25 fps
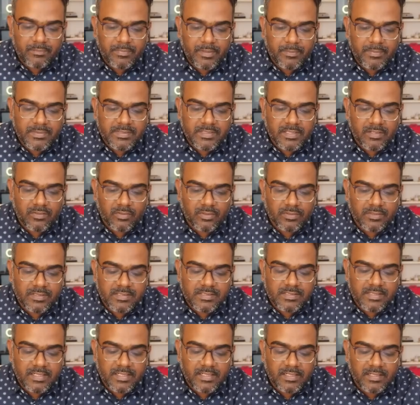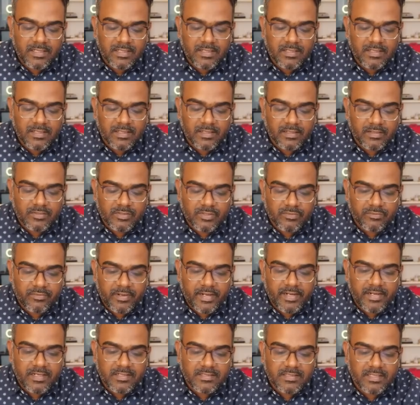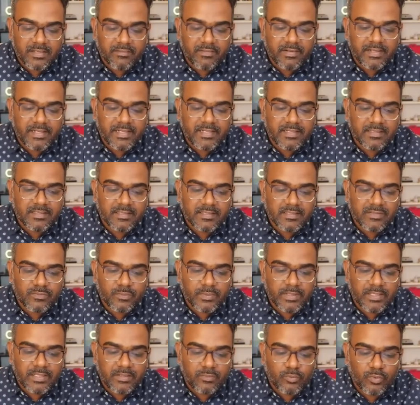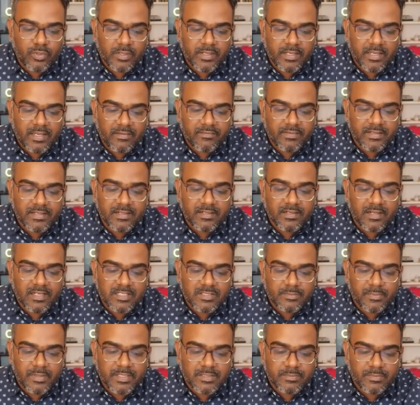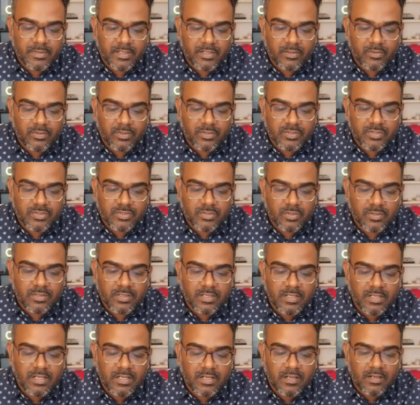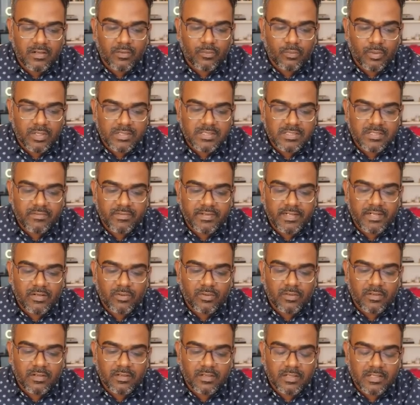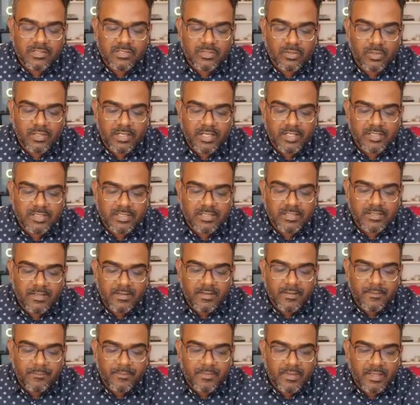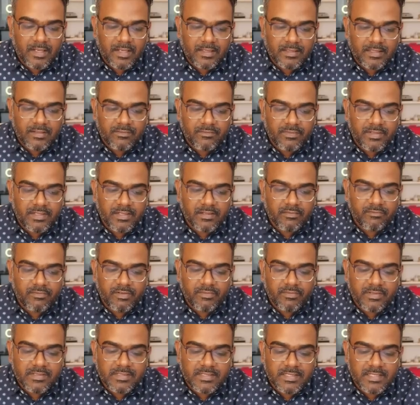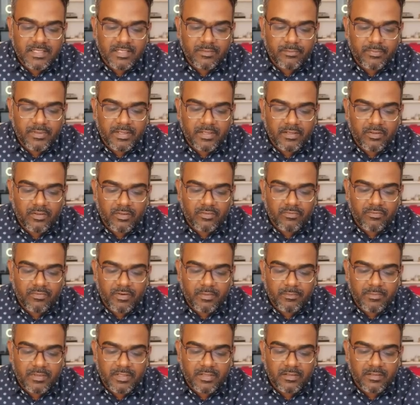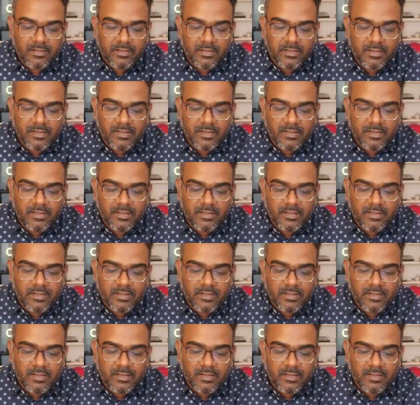in BPCL on this day, that is on Friday 17th, is we were having a large base breakout. Now, the stock was in a very long consolidation, and then we were seeing a breakout from here,